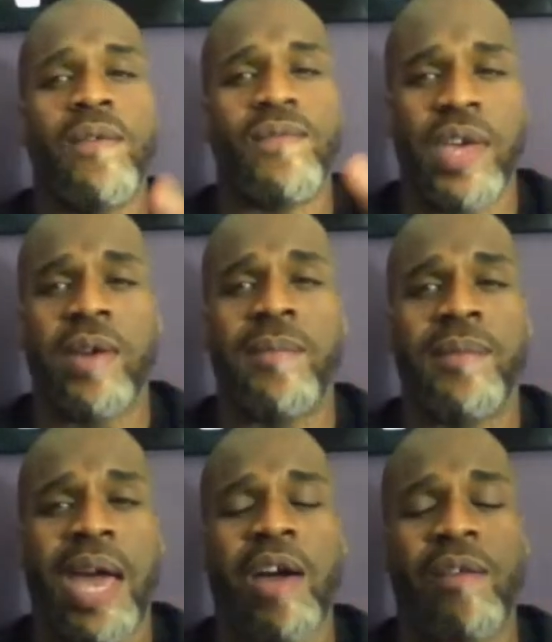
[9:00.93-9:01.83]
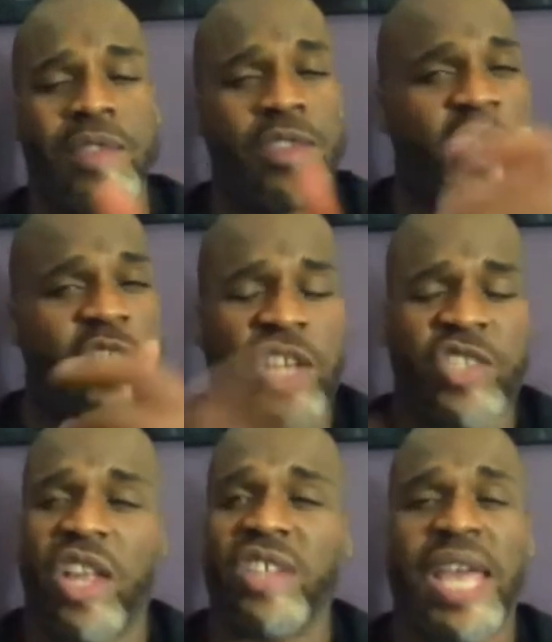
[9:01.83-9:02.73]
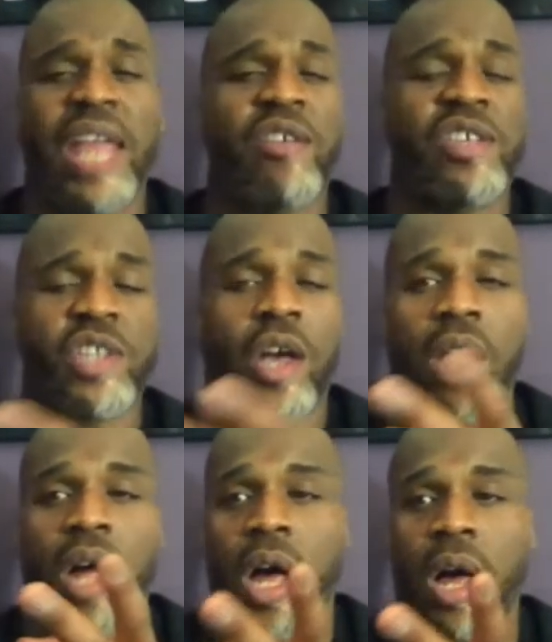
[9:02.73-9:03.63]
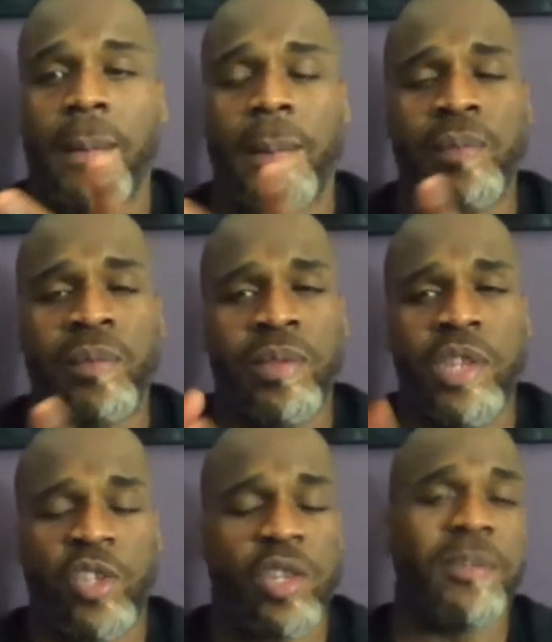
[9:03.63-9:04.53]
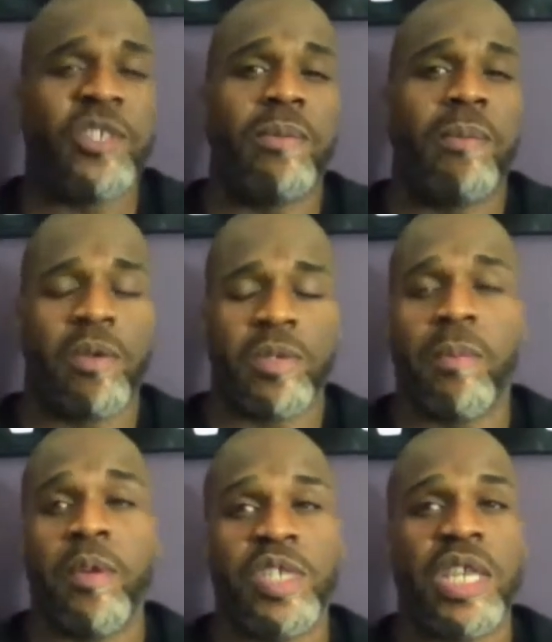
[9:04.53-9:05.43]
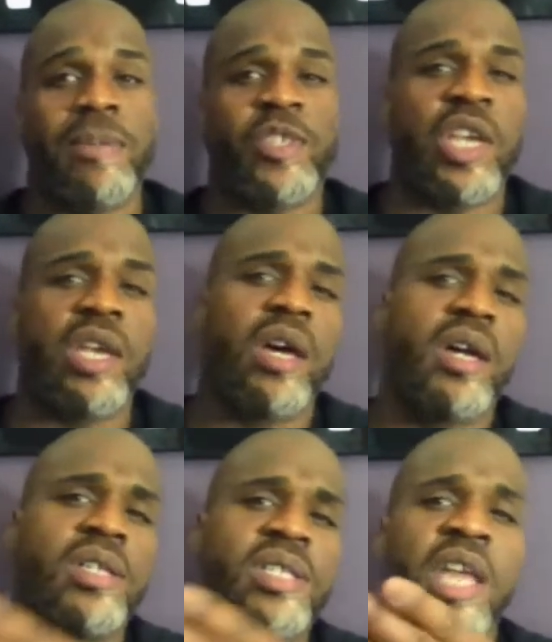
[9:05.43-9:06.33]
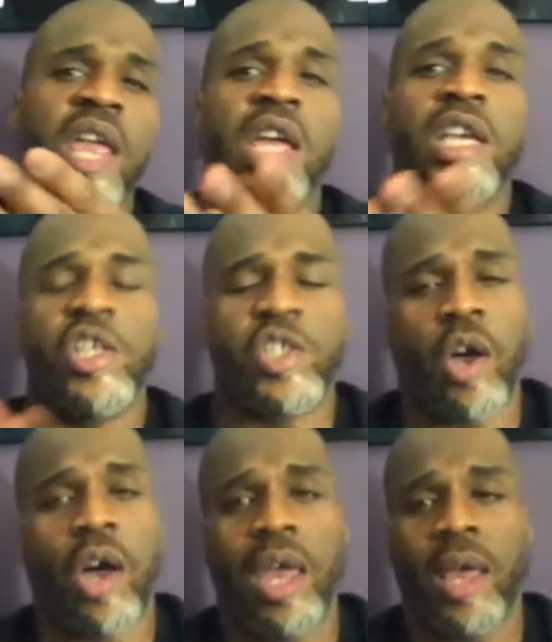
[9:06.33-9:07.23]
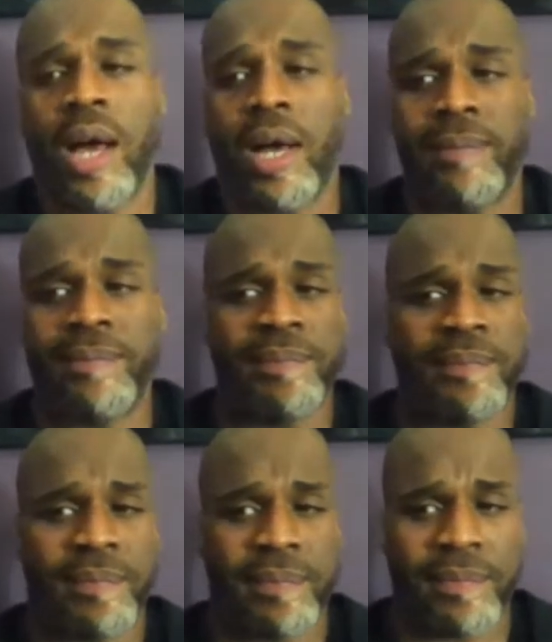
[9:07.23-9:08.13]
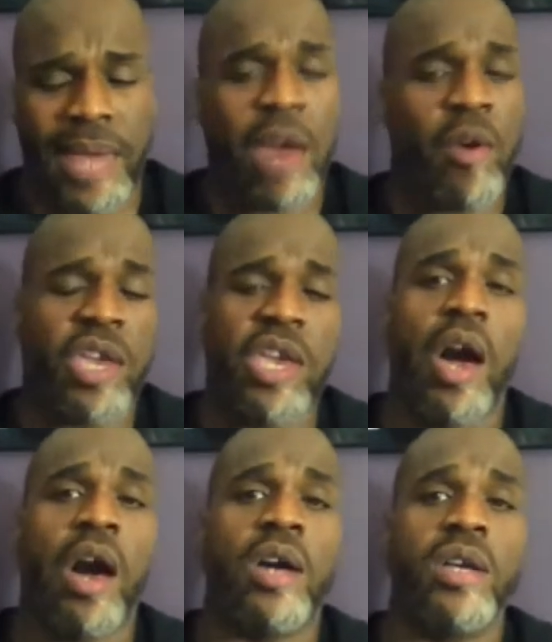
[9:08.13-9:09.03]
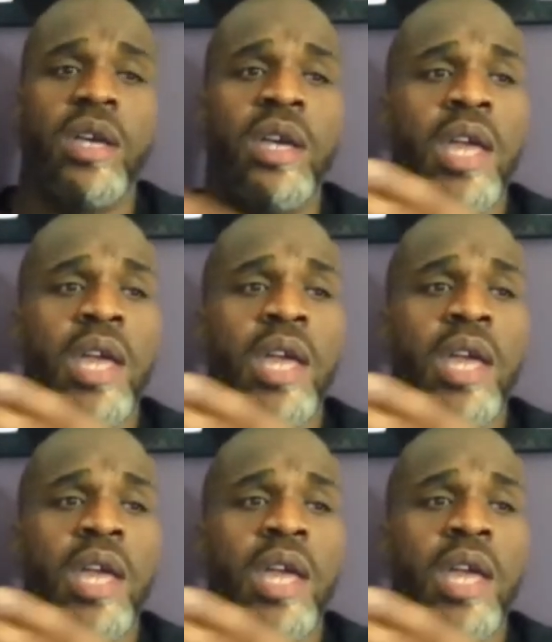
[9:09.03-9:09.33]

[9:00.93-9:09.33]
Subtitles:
them you see Josh Alexander, you saw the Motor City Machine Guns, you saw Eric Young,